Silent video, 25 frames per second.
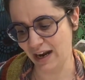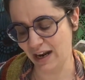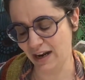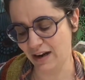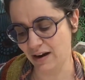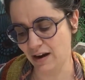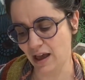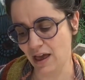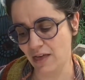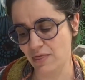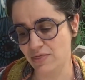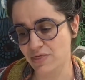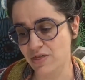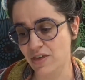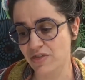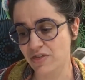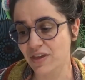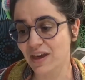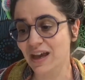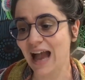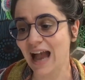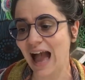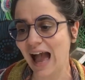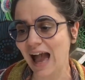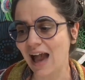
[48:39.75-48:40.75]
And the
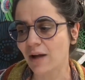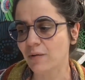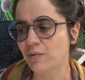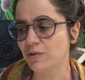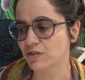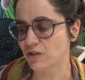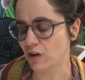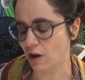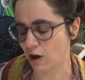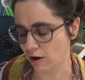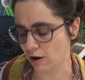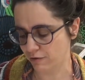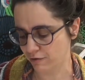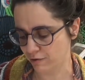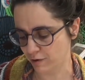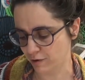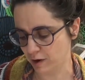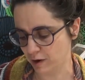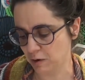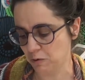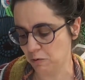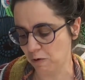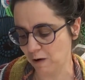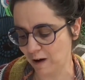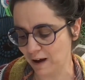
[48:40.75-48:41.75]
thing I was
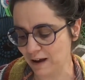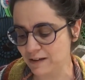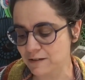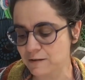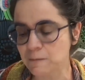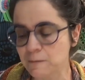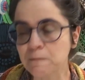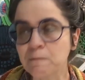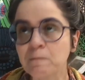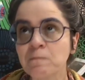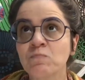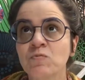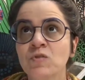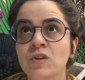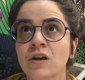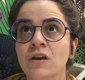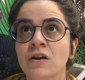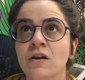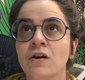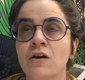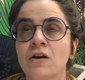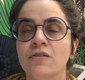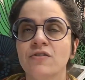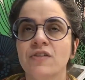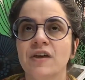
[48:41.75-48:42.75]
offering was
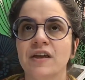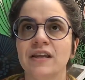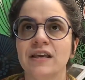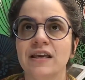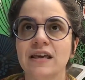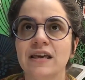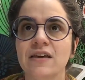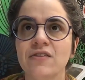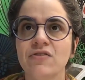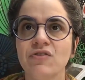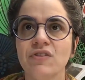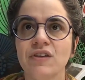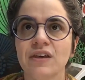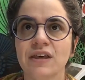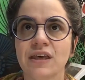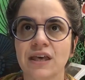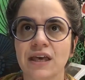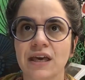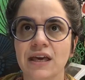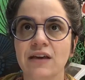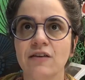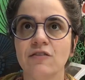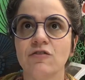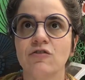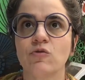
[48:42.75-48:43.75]
that in the
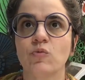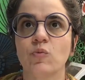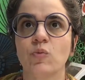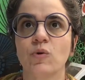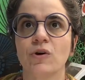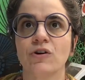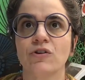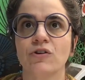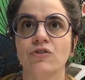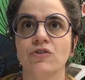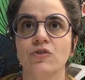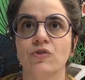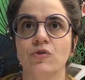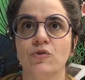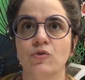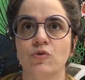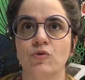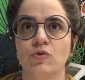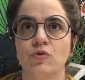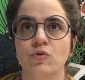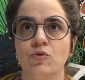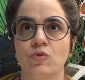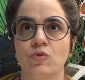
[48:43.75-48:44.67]
case where you